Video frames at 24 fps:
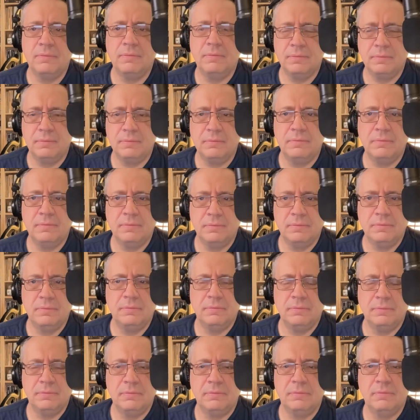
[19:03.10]

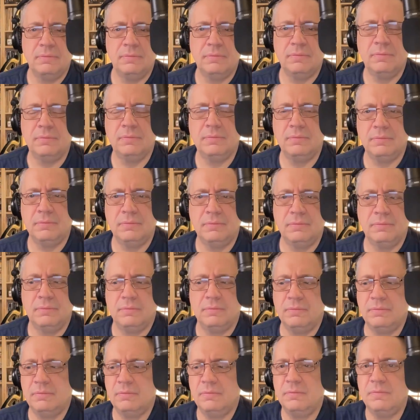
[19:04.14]

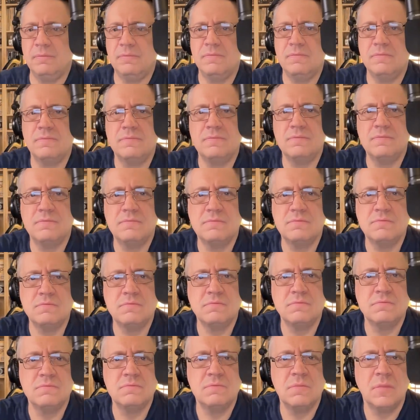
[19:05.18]

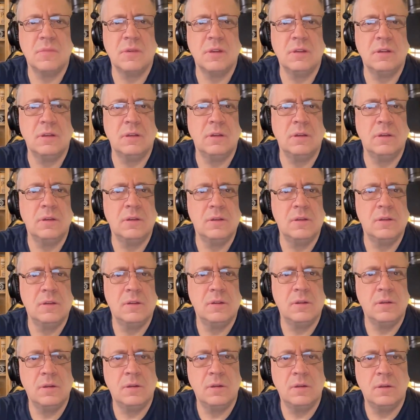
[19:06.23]

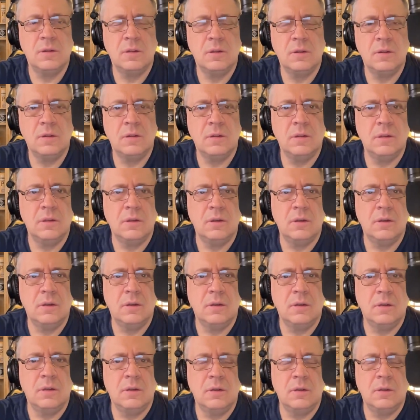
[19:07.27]

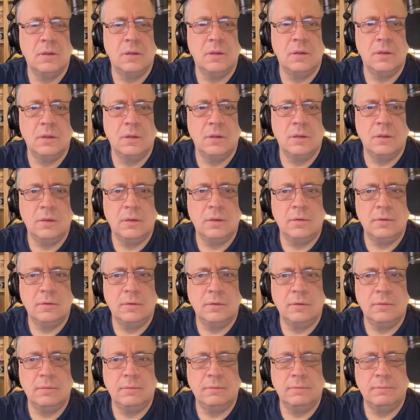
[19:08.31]

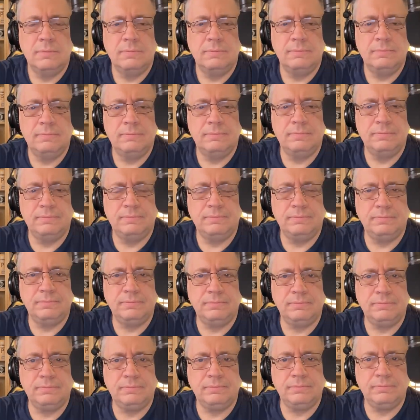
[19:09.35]

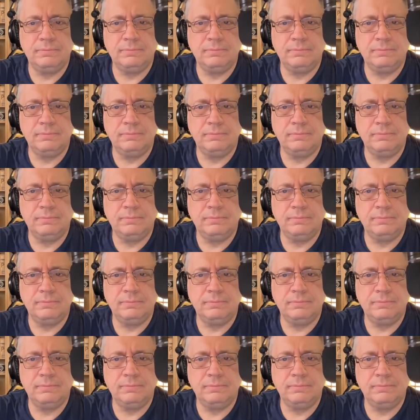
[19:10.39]
(not speaking)